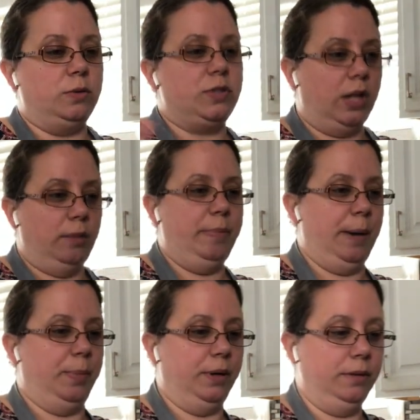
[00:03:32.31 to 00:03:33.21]
salt and
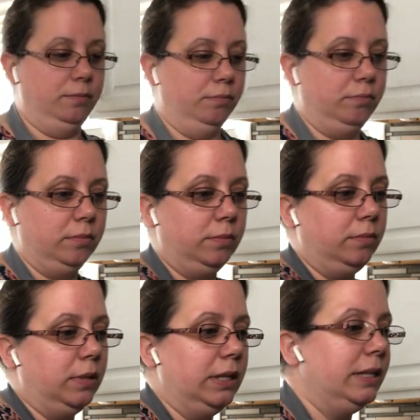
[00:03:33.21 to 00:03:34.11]
pepper,
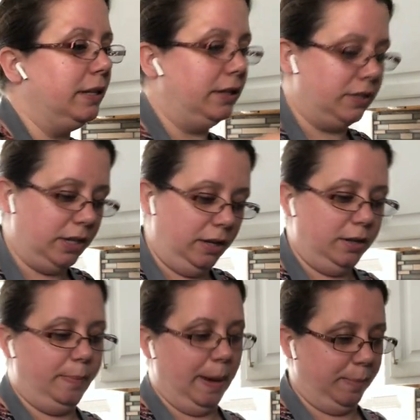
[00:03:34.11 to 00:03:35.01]
the salt
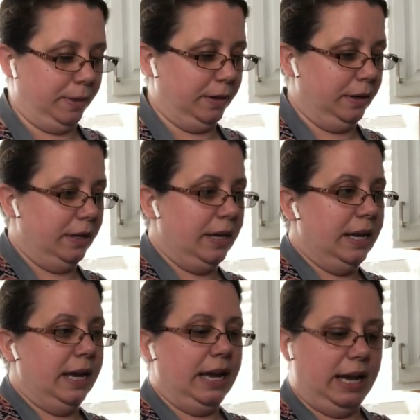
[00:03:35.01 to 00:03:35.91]
and the pepper
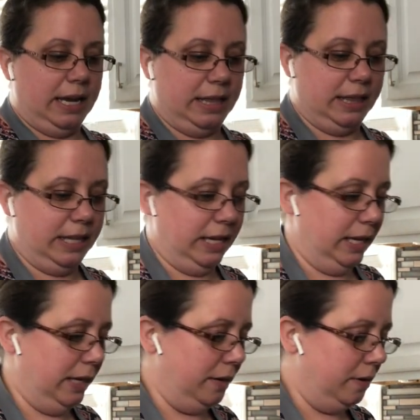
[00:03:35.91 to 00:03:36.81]
and
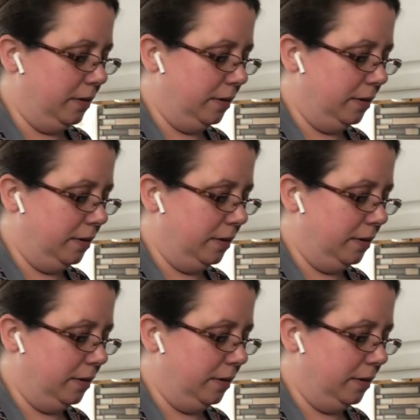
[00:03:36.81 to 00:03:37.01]
the